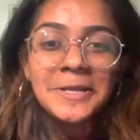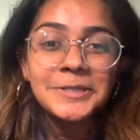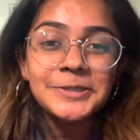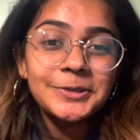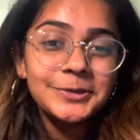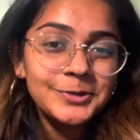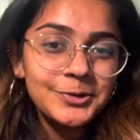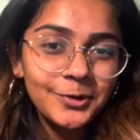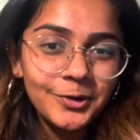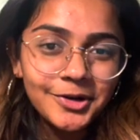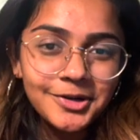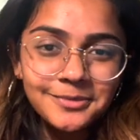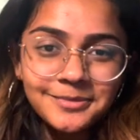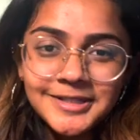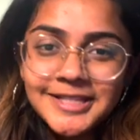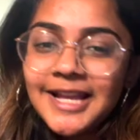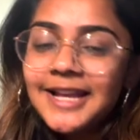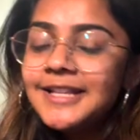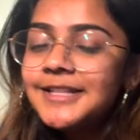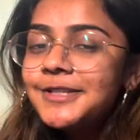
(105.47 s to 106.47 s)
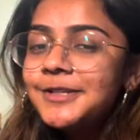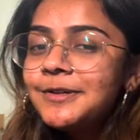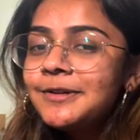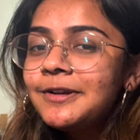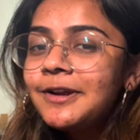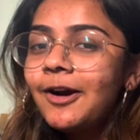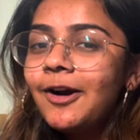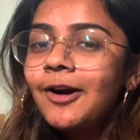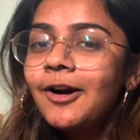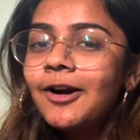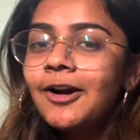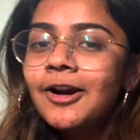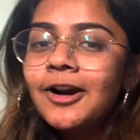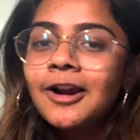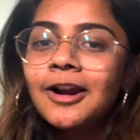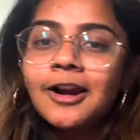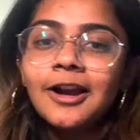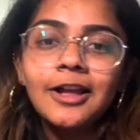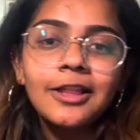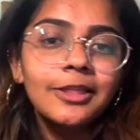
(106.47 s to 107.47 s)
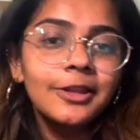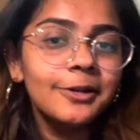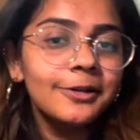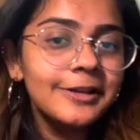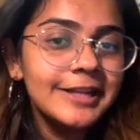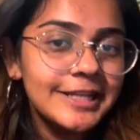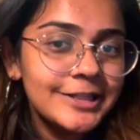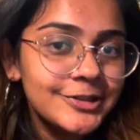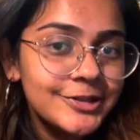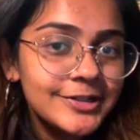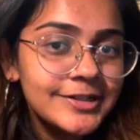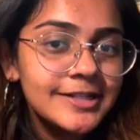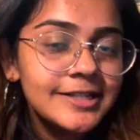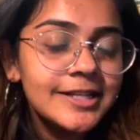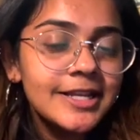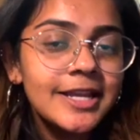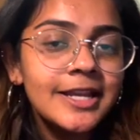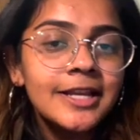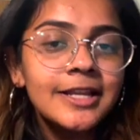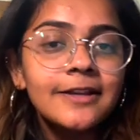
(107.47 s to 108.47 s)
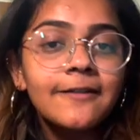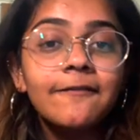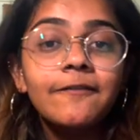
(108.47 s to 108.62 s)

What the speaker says: So dorms at Duke are a little interesting.